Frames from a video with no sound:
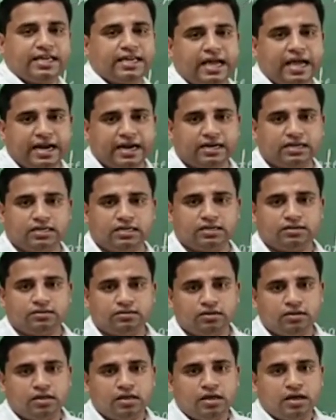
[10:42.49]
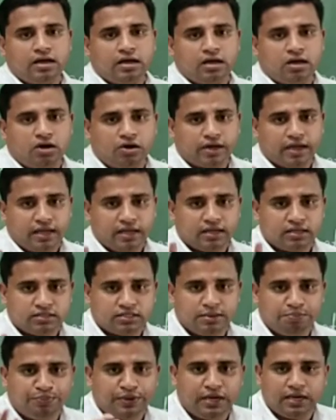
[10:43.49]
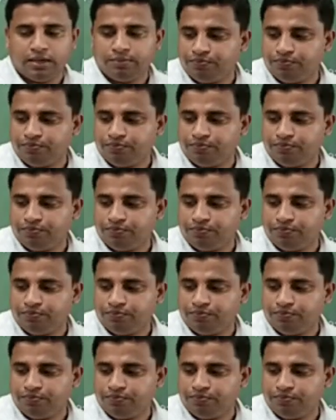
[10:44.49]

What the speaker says: character. Okay, simple.